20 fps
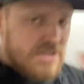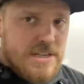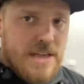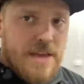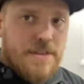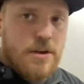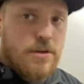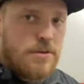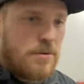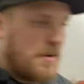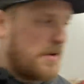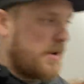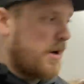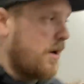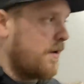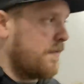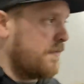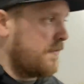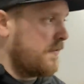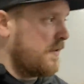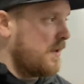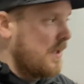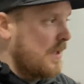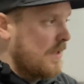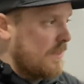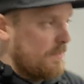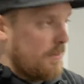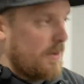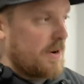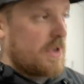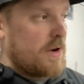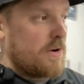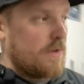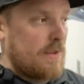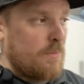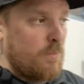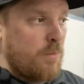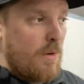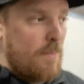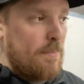to get the other one off the body cut
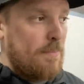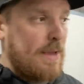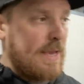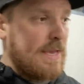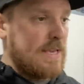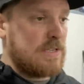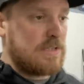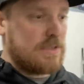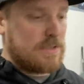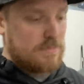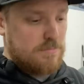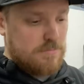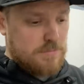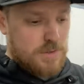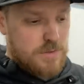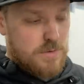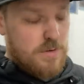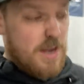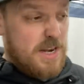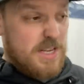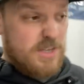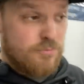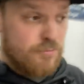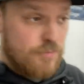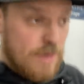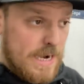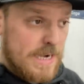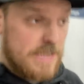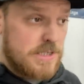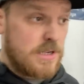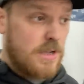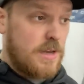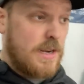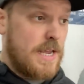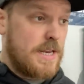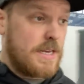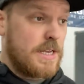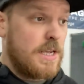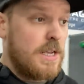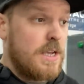in one piece, and it's really
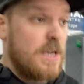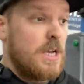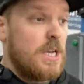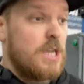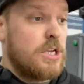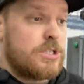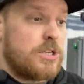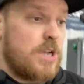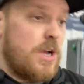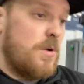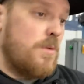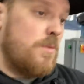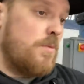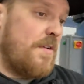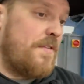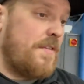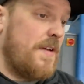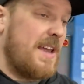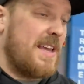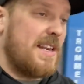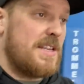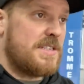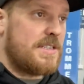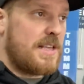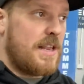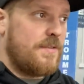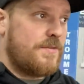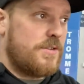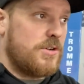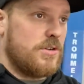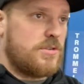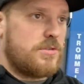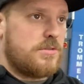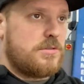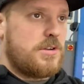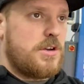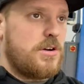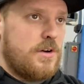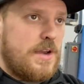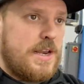solid. So we figured instead of
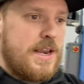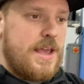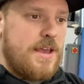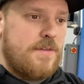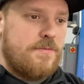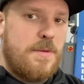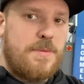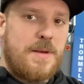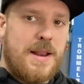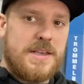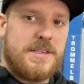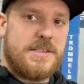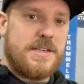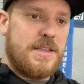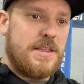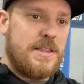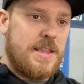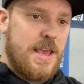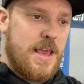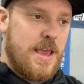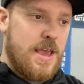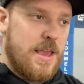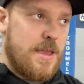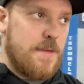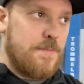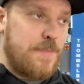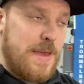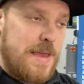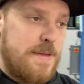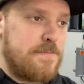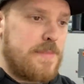just cutting it and replacing the beam